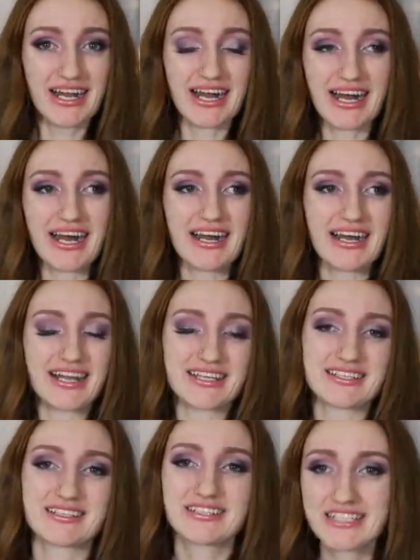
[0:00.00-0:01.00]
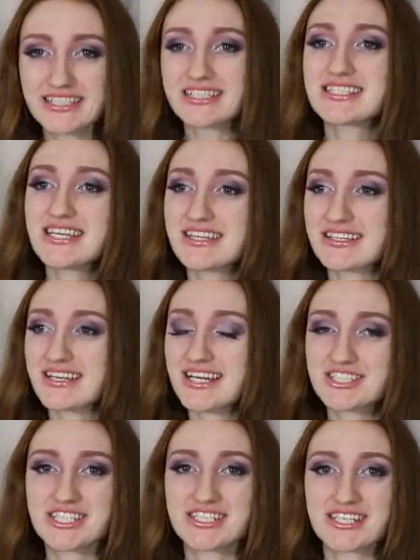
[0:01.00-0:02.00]
Uh, I can clearly see that
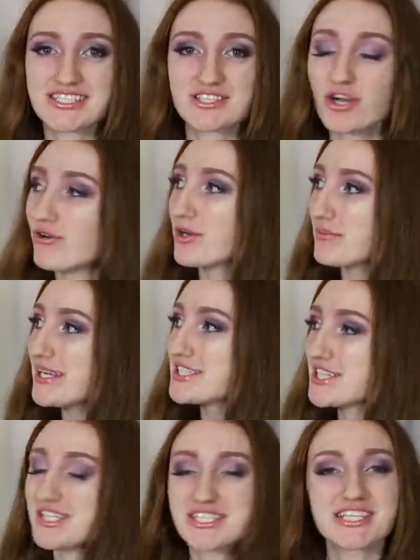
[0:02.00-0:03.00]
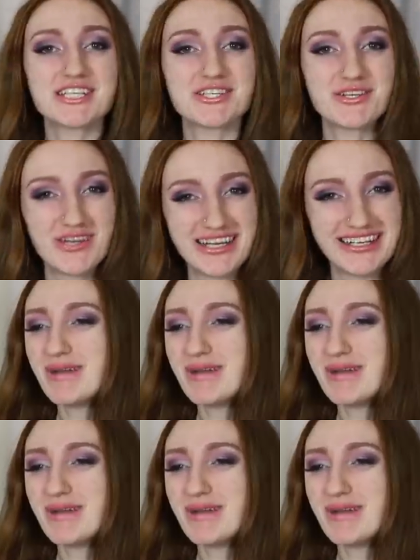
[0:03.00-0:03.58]
Archie does not want me to continue.